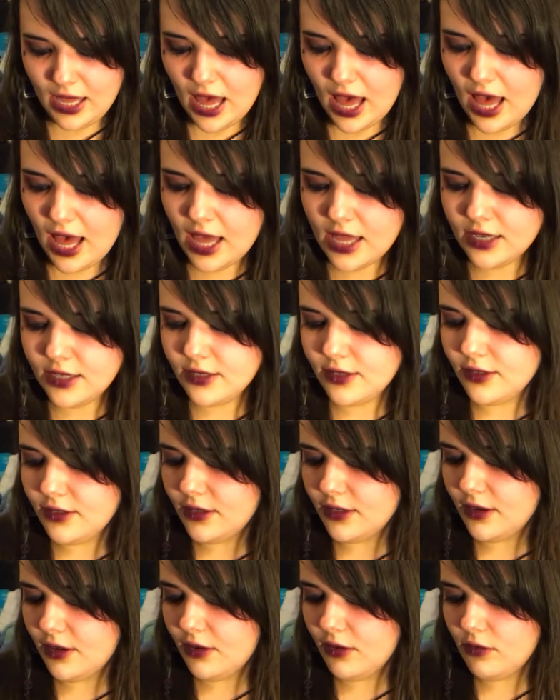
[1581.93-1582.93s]
And
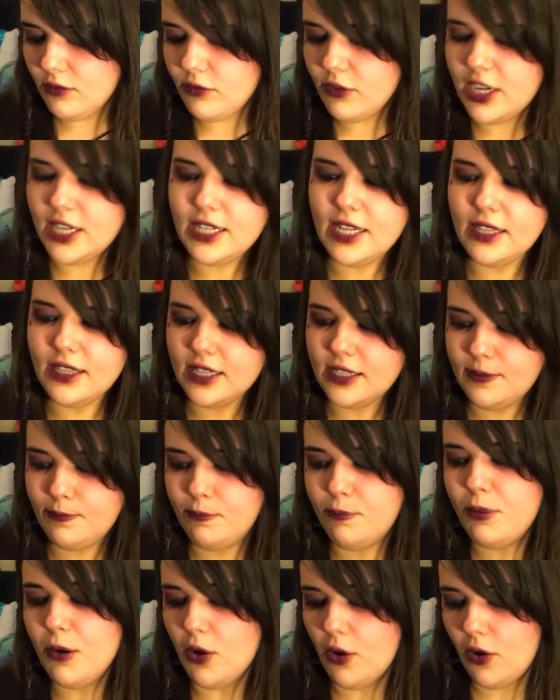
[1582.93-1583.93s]
reading this
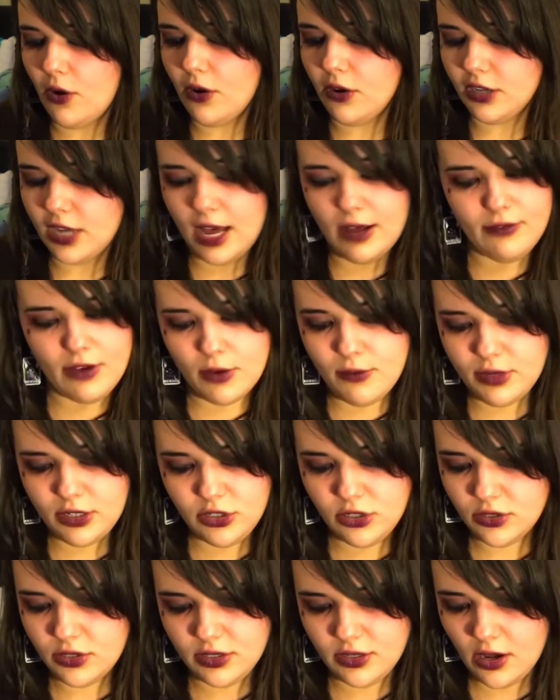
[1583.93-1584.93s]
book, I've only
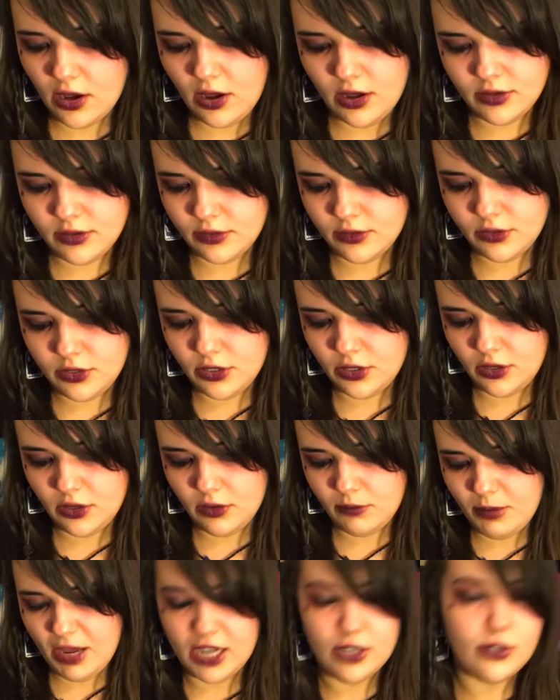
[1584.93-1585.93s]
just gone
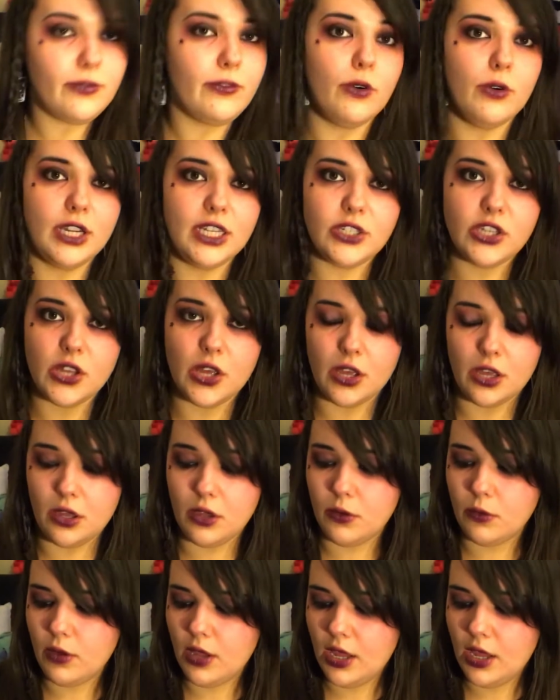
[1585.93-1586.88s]
to page 42.